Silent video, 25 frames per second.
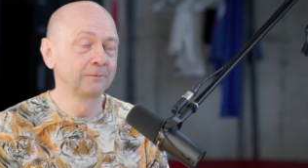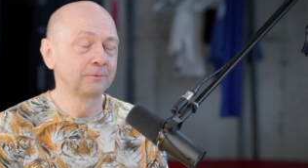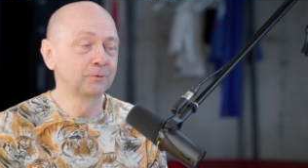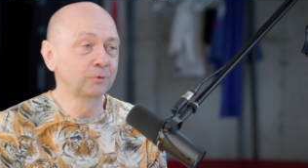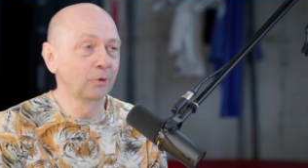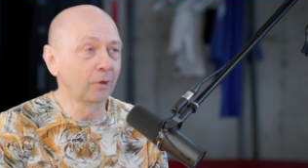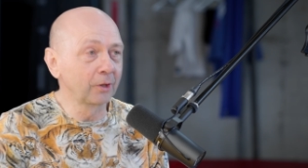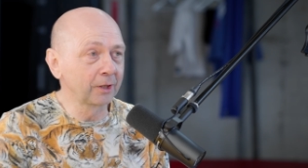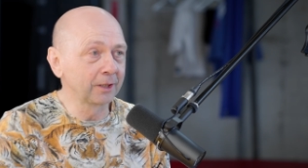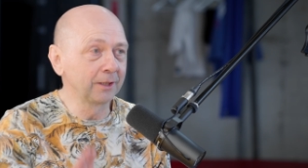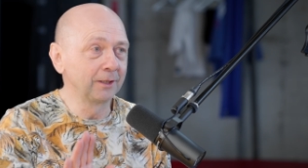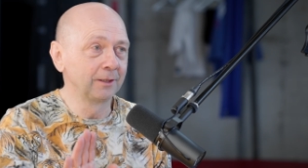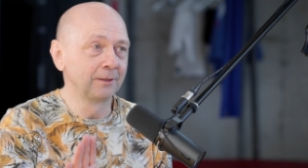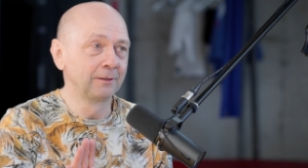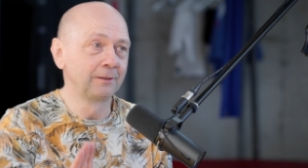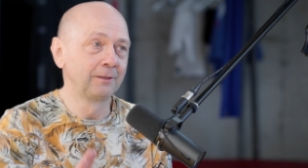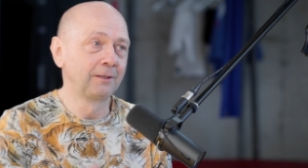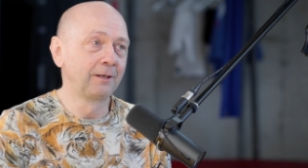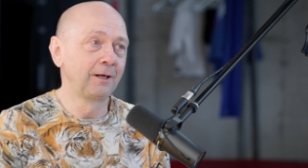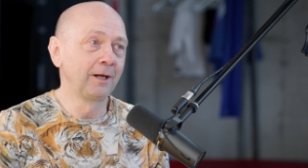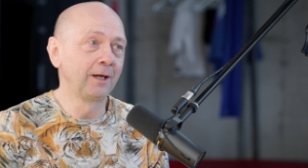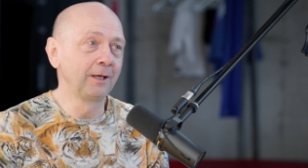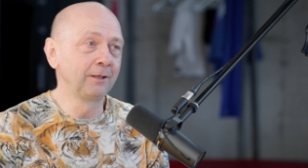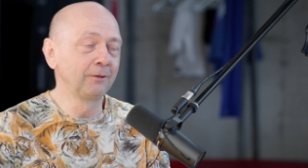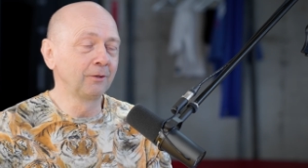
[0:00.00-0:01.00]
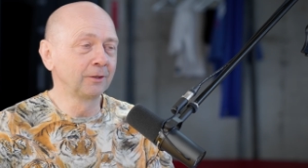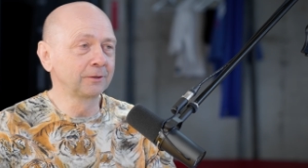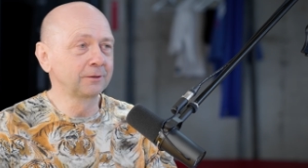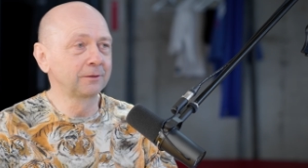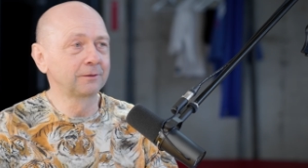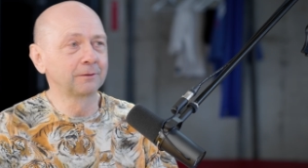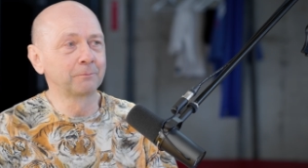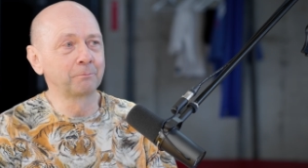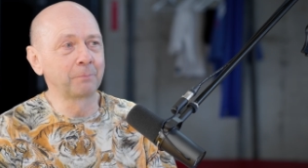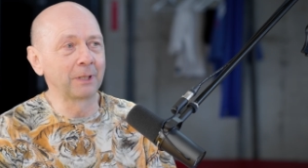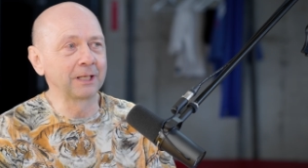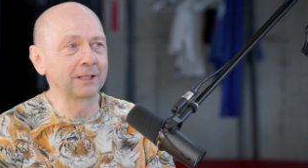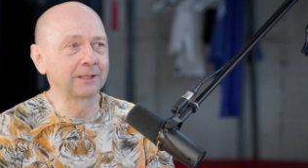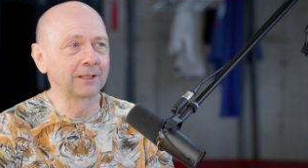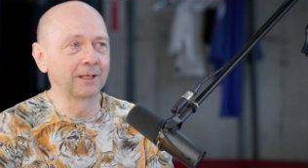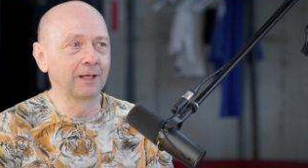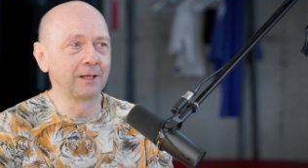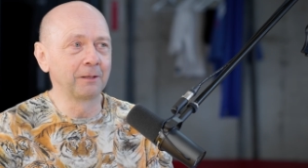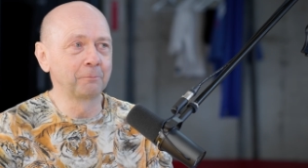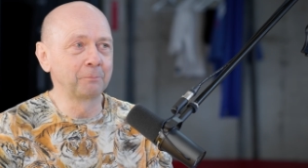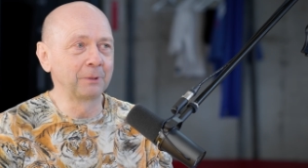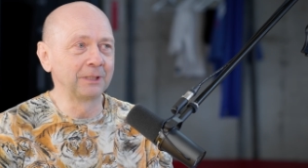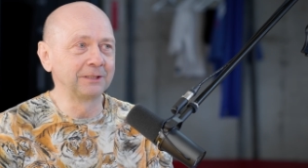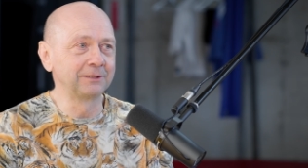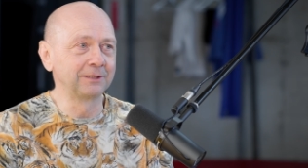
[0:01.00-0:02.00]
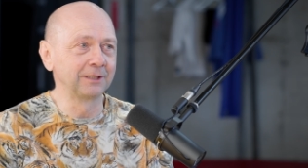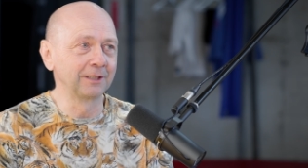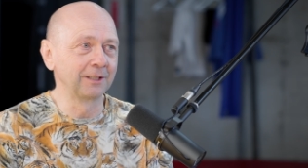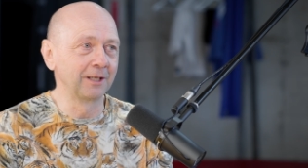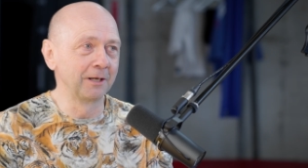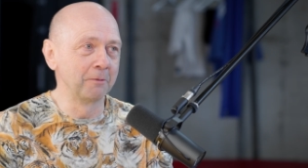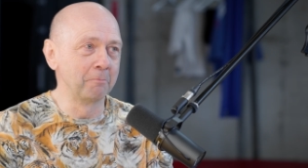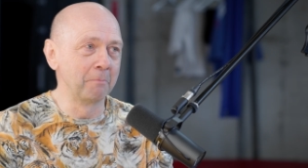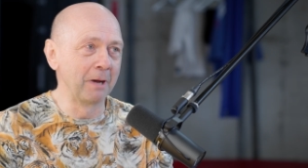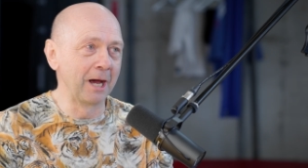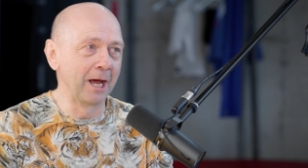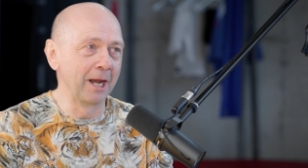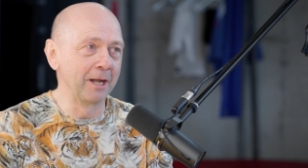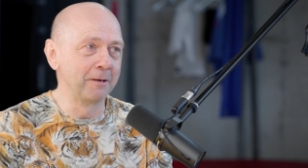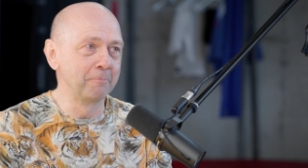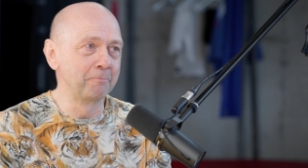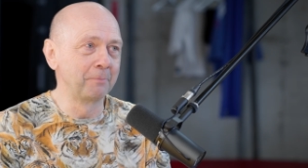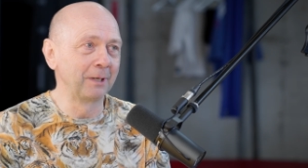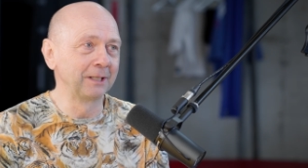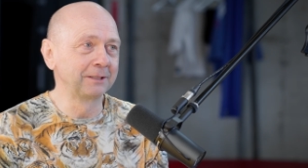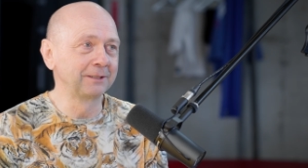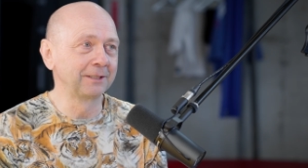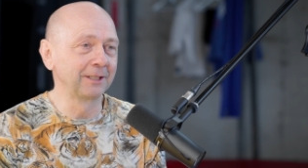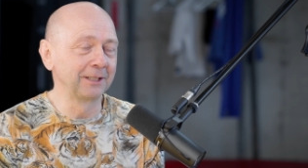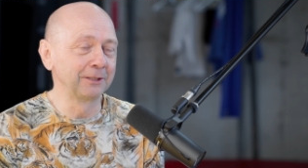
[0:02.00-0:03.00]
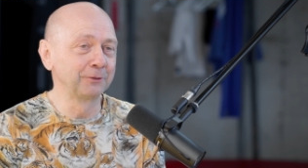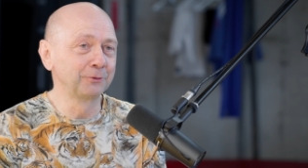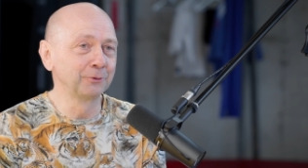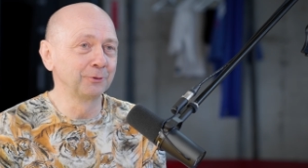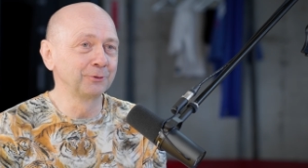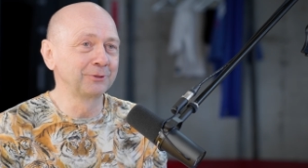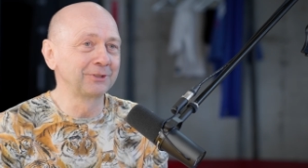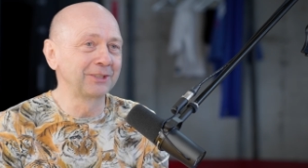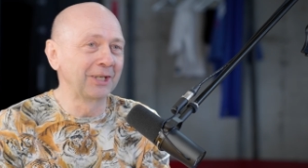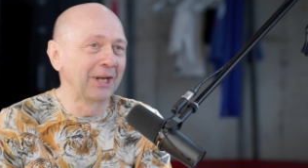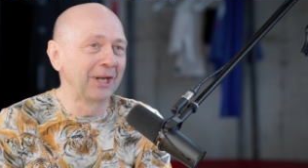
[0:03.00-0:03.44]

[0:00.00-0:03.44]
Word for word: Sorry, I'm not a bike, uh, bicycle man, but I do